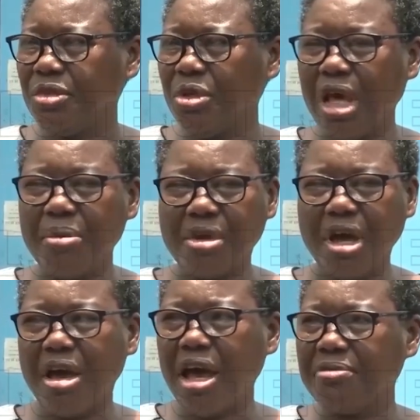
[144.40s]
so that we
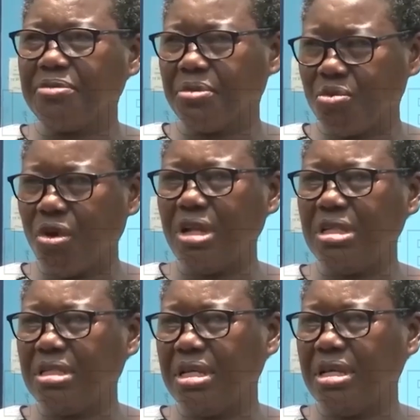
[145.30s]
can have
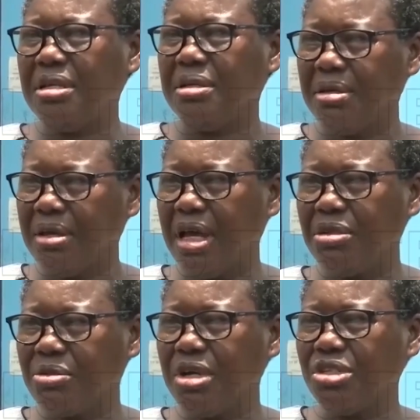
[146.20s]
quality
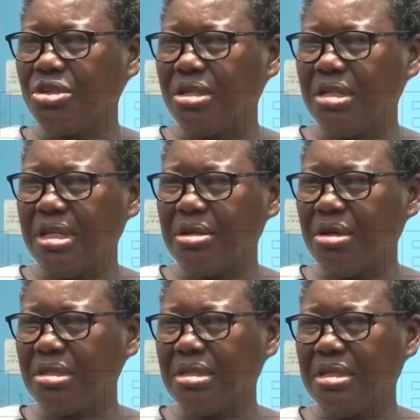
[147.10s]
education in
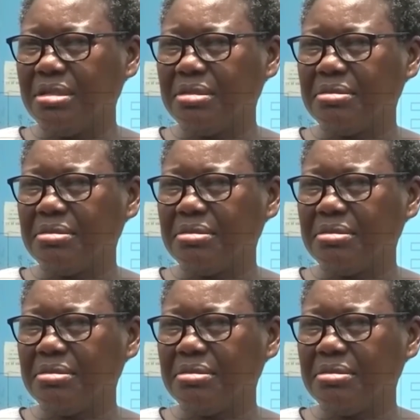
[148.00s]
Lagos State.